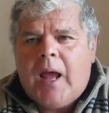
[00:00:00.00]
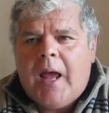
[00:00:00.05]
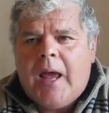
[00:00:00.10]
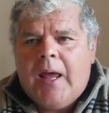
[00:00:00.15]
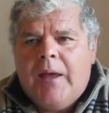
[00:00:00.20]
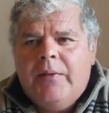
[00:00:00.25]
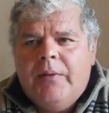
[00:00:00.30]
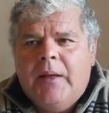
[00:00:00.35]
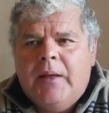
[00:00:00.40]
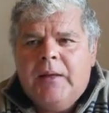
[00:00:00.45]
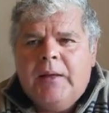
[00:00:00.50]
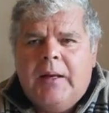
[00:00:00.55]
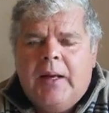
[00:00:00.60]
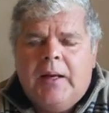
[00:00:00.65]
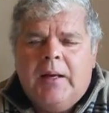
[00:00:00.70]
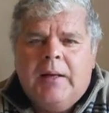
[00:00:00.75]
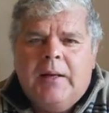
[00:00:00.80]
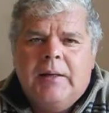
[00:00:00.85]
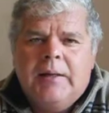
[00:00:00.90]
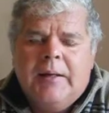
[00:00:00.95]
and then
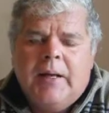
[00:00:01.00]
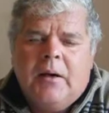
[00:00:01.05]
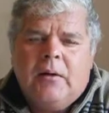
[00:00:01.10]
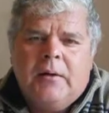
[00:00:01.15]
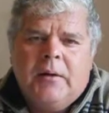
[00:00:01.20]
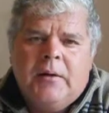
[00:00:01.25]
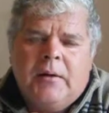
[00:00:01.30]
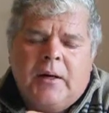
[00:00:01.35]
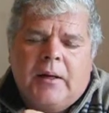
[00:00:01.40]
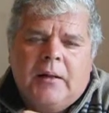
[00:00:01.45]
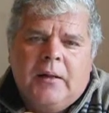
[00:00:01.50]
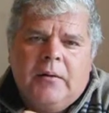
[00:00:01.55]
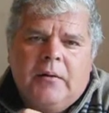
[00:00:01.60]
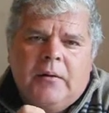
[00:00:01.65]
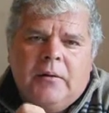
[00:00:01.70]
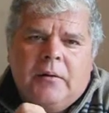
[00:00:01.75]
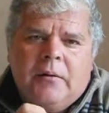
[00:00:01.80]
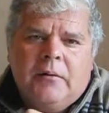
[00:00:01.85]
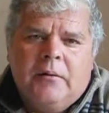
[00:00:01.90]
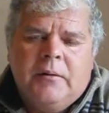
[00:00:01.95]
getting it down in a
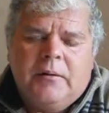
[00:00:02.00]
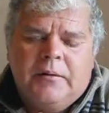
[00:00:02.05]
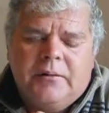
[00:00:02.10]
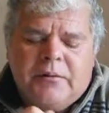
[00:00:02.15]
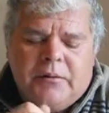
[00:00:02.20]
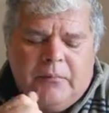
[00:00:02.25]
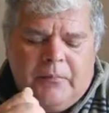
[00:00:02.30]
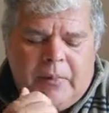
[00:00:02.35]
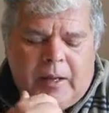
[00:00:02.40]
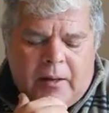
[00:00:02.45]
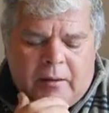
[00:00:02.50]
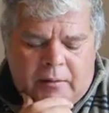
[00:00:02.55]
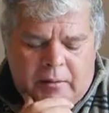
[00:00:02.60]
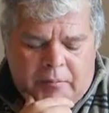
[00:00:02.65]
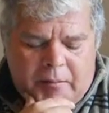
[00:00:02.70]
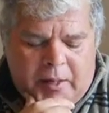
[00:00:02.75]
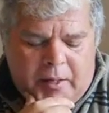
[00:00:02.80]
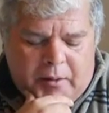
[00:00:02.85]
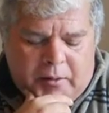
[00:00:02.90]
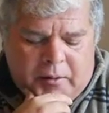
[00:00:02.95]
clear and cohesive
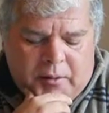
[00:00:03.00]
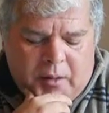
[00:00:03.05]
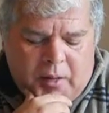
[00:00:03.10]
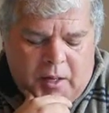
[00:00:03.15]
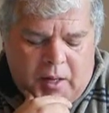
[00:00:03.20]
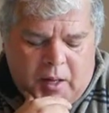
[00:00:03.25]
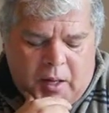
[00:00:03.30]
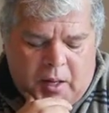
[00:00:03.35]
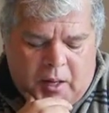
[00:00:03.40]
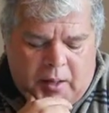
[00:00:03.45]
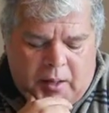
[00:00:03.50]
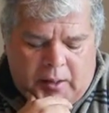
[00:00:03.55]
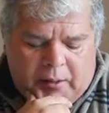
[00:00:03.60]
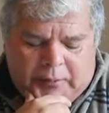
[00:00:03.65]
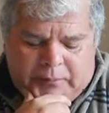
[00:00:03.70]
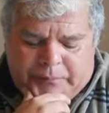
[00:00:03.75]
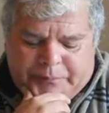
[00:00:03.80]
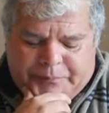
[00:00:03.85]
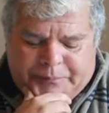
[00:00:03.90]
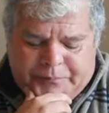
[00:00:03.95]
manner.
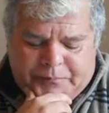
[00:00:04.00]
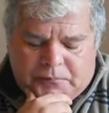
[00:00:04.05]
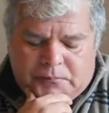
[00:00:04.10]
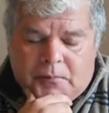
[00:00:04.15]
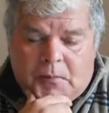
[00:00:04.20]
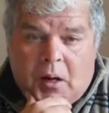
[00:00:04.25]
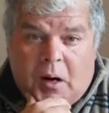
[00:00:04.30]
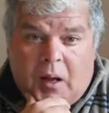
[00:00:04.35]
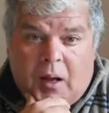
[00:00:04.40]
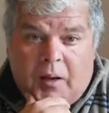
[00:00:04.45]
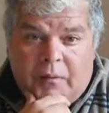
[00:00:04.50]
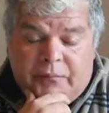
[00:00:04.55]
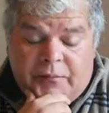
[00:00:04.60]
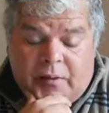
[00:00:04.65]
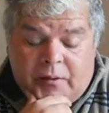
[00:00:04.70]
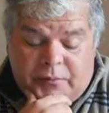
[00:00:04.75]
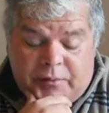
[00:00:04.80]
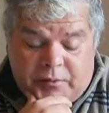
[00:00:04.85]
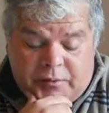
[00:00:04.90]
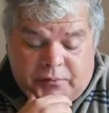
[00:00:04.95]
I
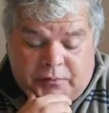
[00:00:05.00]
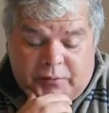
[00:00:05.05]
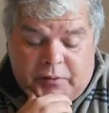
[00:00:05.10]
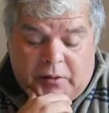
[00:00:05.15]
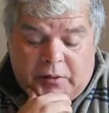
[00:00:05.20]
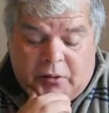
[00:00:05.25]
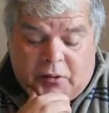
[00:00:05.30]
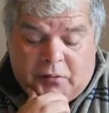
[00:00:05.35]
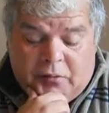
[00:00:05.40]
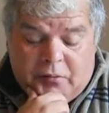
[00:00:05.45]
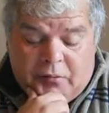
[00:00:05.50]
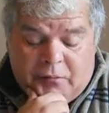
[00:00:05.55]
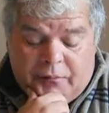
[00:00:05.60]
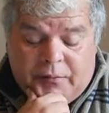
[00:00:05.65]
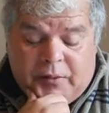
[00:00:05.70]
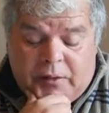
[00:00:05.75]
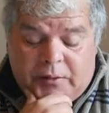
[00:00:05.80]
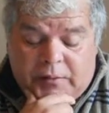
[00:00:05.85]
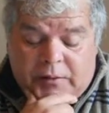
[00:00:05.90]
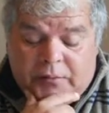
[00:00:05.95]
found this very,
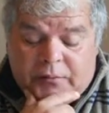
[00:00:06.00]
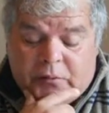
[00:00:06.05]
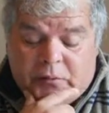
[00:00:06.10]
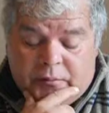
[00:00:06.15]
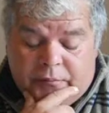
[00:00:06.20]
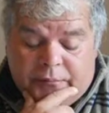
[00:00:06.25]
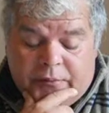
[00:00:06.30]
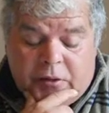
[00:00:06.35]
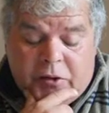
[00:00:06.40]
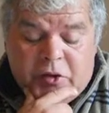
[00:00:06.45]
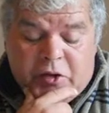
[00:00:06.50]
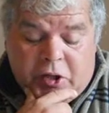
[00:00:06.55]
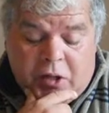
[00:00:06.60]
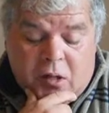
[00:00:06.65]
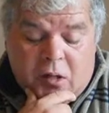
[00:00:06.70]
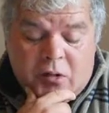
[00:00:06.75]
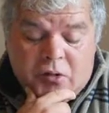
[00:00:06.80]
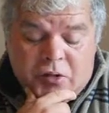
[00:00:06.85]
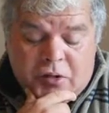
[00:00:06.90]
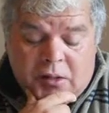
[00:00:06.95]
very difficult, very
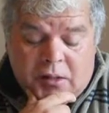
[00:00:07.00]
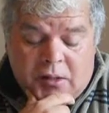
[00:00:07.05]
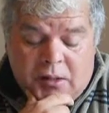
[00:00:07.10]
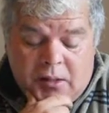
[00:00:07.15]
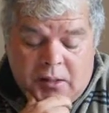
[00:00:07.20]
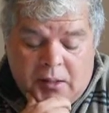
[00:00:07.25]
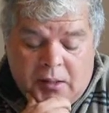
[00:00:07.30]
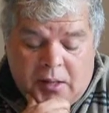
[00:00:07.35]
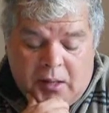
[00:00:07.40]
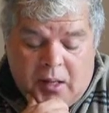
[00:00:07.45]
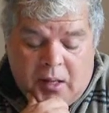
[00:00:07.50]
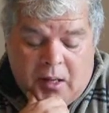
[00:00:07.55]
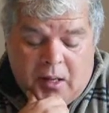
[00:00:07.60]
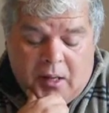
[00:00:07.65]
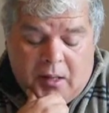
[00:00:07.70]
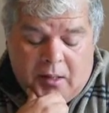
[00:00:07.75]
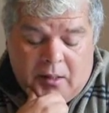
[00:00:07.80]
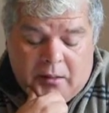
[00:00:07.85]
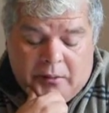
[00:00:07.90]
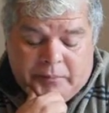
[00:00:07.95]
challenging,
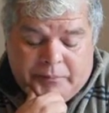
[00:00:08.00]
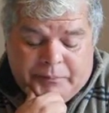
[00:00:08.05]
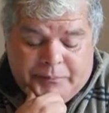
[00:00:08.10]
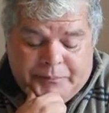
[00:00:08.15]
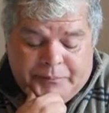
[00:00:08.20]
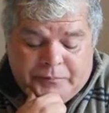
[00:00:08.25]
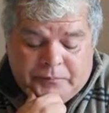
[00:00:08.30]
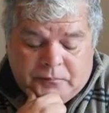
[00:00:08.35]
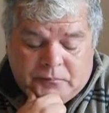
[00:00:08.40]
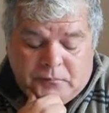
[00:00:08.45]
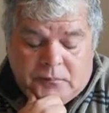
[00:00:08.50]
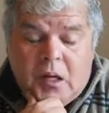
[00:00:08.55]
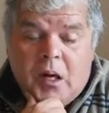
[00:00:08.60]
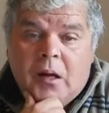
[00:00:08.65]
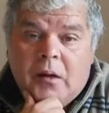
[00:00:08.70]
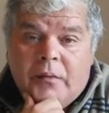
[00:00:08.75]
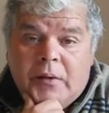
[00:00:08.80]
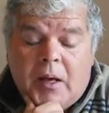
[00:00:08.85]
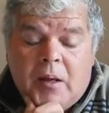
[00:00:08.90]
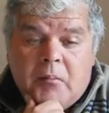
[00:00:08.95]

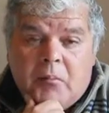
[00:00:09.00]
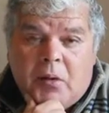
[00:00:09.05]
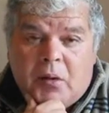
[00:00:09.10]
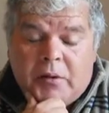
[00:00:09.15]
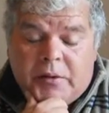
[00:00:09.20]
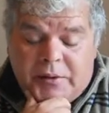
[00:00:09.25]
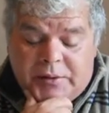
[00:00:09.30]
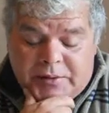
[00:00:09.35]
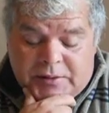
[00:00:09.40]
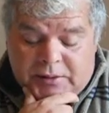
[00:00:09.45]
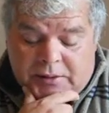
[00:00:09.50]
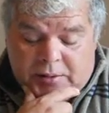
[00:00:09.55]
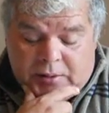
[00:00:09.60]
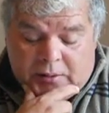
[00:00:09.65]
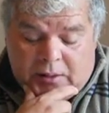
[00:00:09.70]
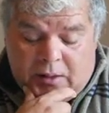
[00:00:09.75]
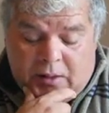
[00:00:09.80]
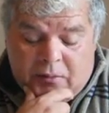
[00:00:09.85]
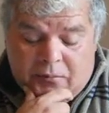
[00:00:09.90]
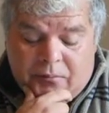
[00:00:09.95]
and that mark is
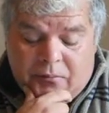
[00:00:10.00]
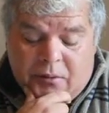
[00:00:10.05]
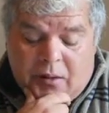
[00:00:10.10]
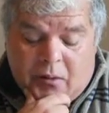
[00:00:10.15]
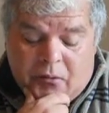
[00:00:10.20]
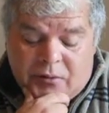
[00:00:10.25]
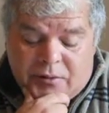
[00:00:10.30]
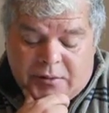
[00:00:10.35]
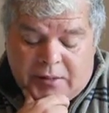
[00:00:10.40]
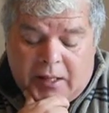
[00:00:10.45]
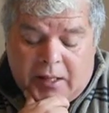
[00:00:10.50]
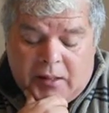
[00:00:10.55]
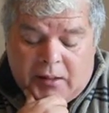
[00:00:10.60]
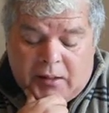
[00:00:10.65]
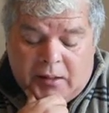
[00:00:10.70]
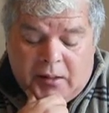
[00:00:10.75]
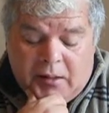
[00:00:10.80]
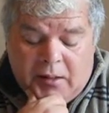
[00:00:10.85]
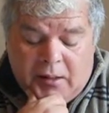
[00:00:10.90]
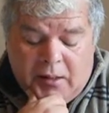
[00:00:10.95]
still
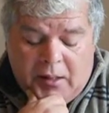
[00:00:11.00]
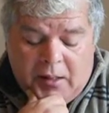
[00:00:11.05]
outstanding.